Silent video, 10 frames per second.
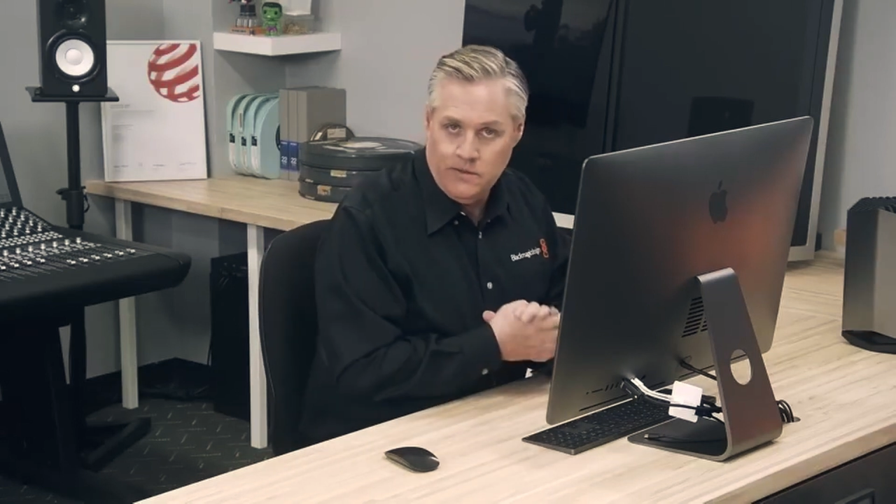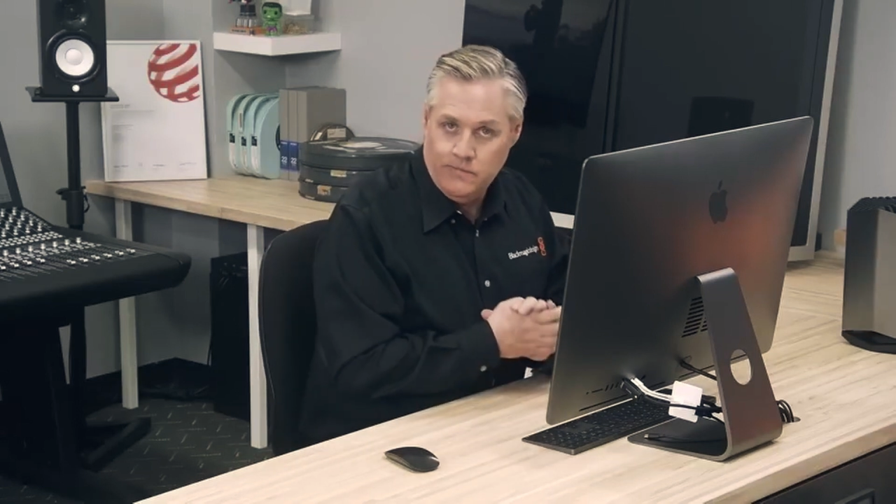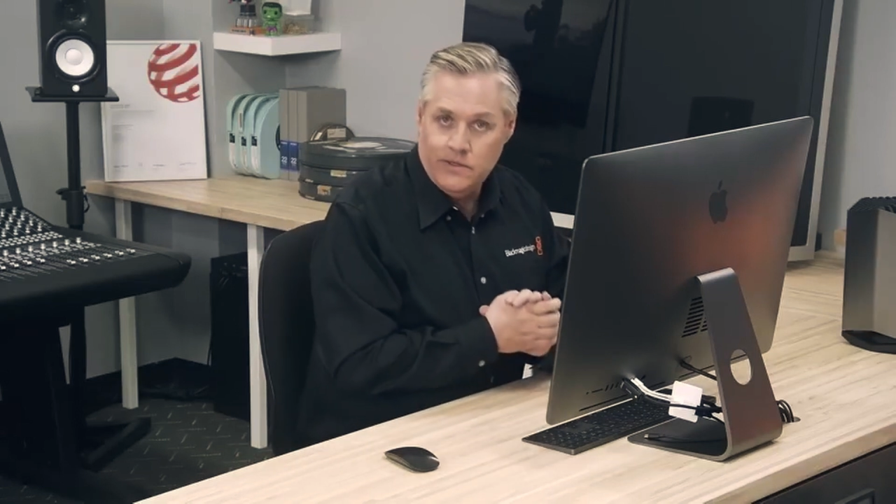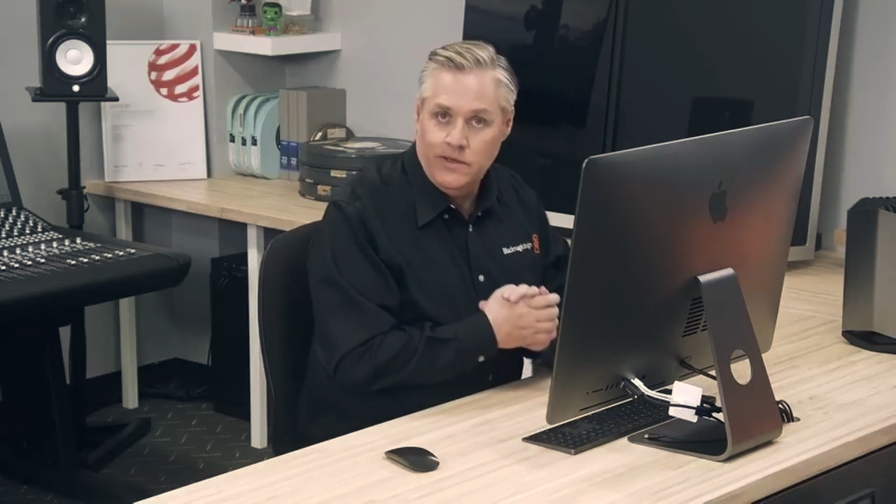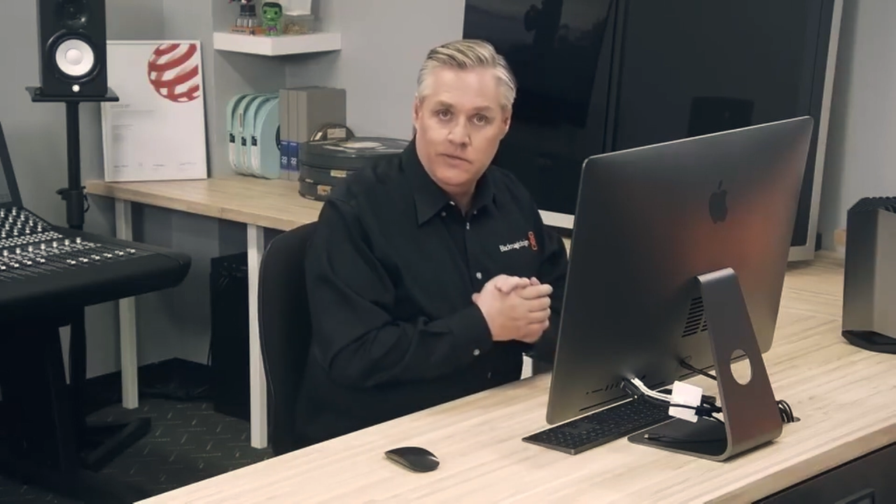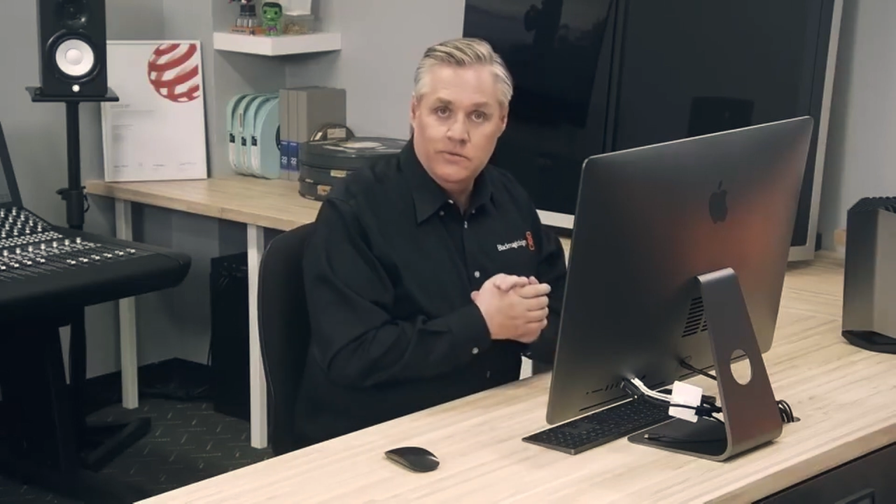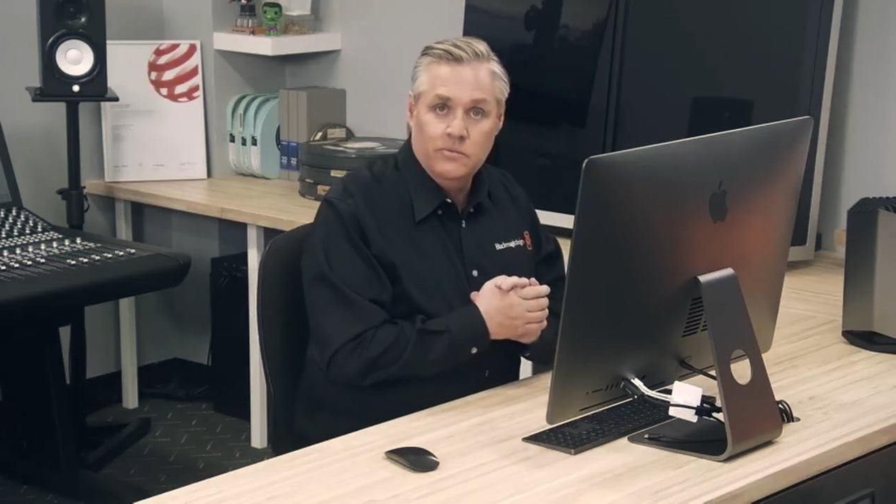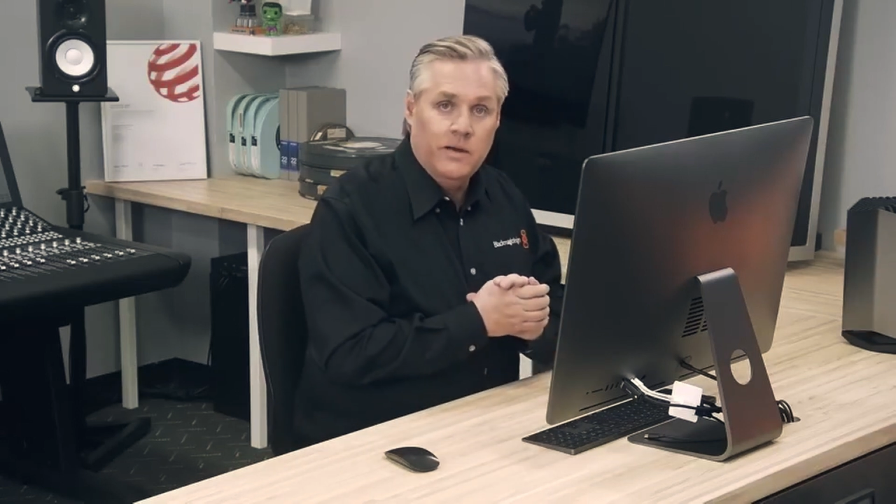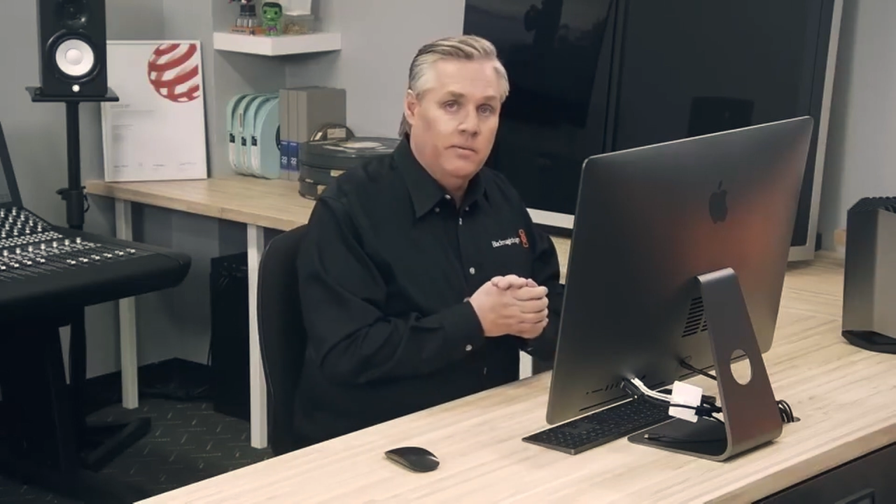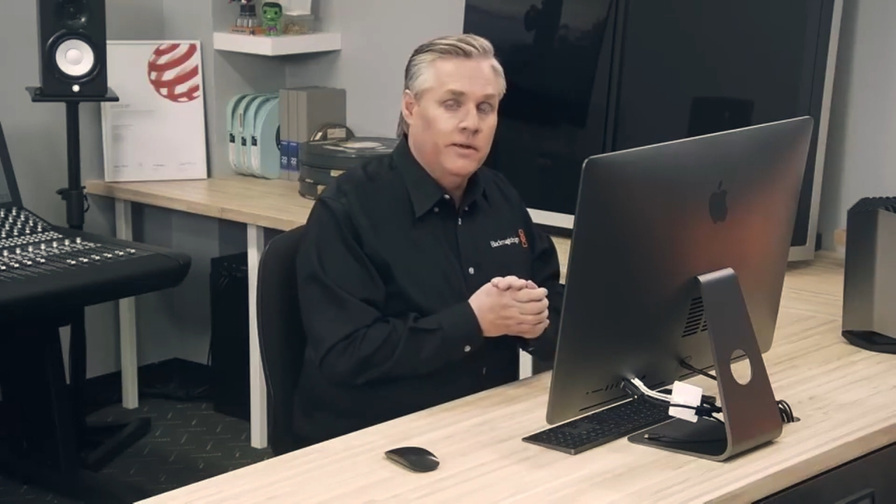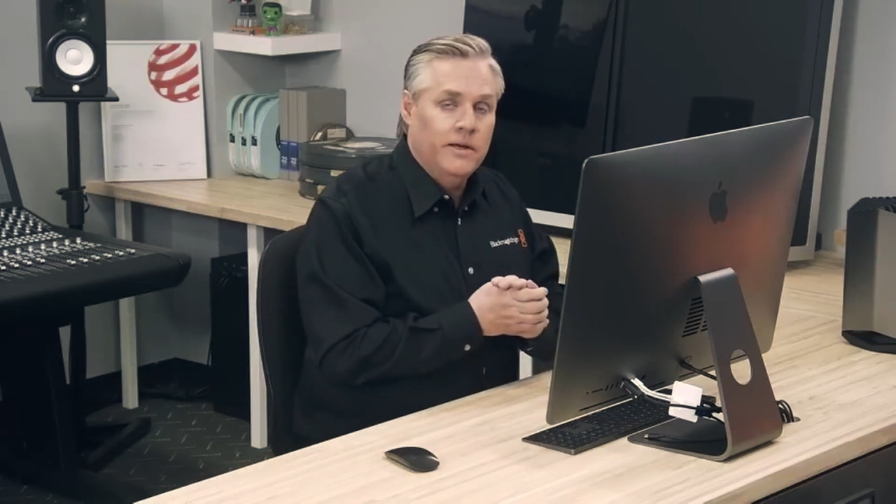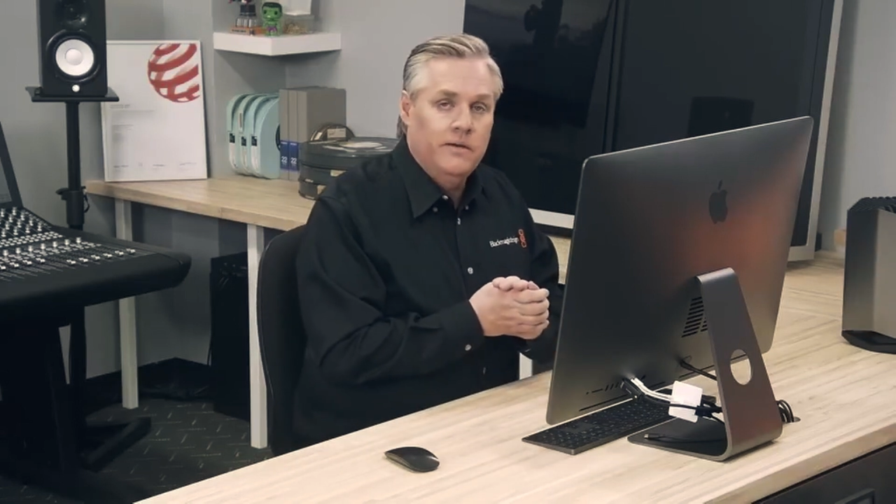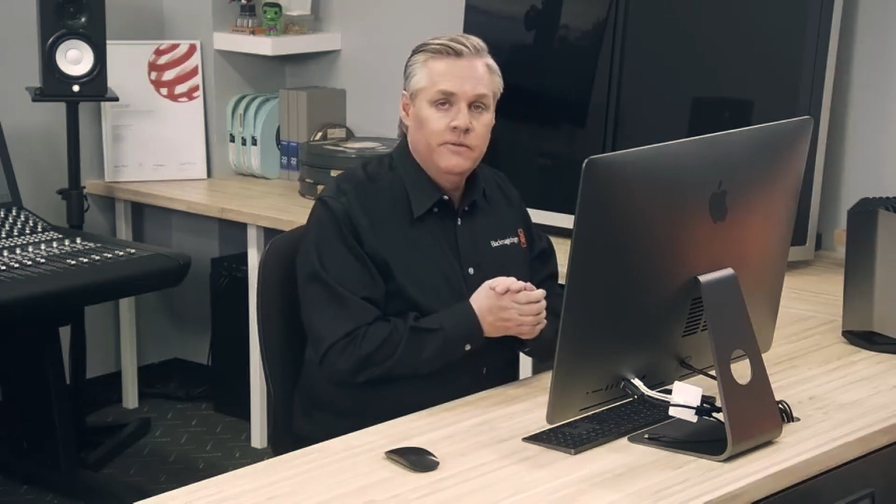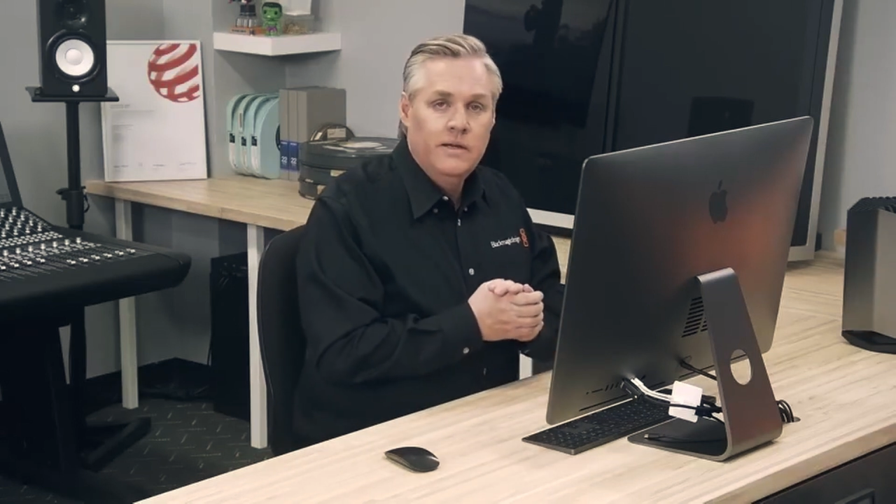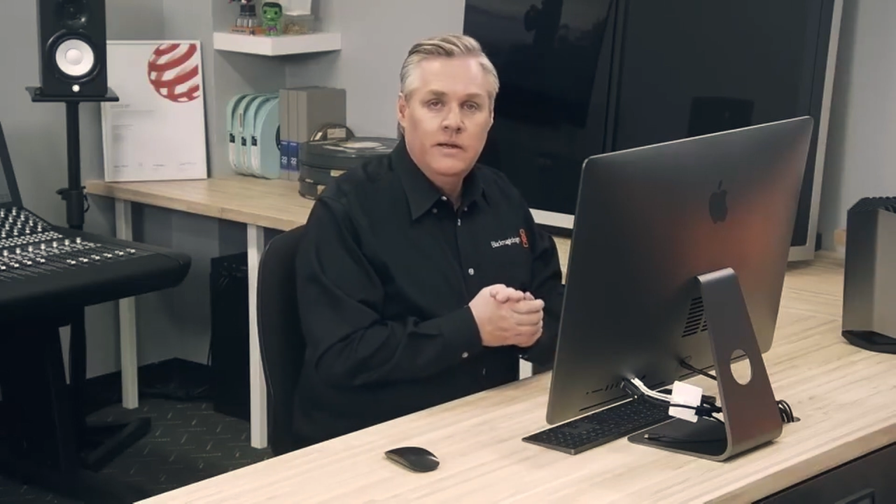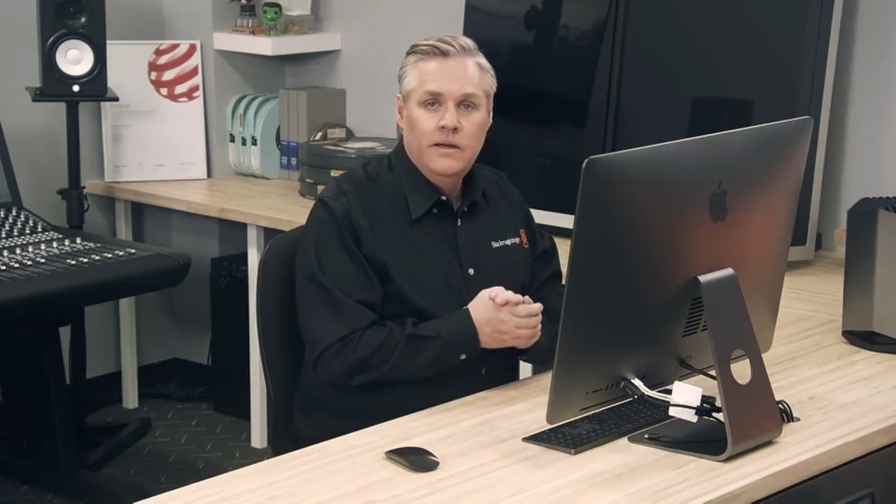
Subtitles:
conversations we'll be able to have.